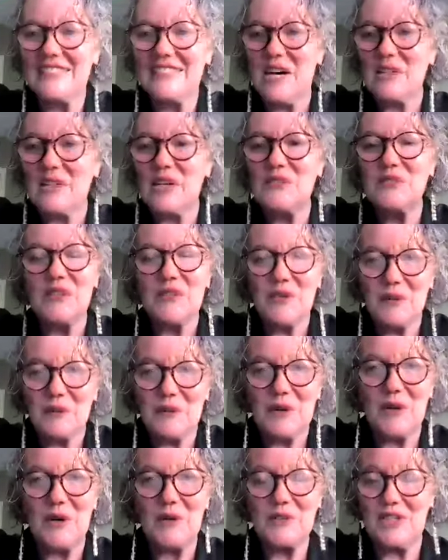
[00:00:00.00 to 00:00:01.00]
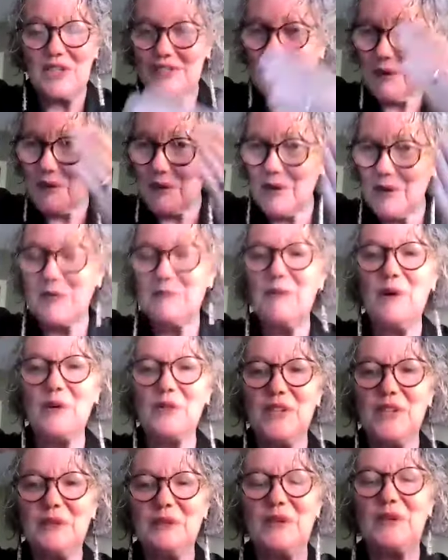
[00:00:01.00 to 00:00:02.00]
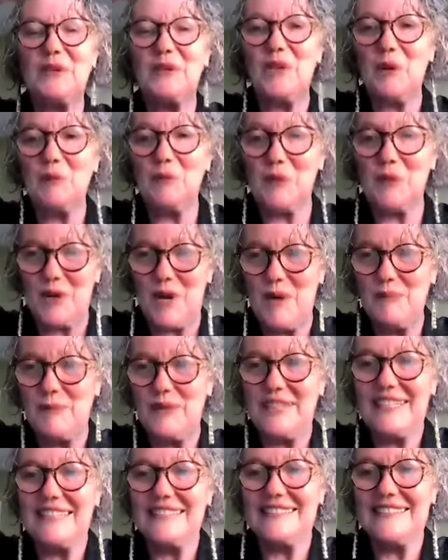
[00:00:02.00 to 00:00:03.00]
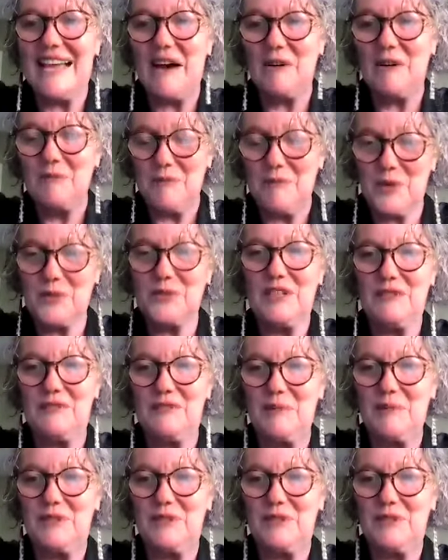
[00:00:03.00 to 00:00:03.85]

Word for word: all over the world, because I work mostly with global companies now, mostly from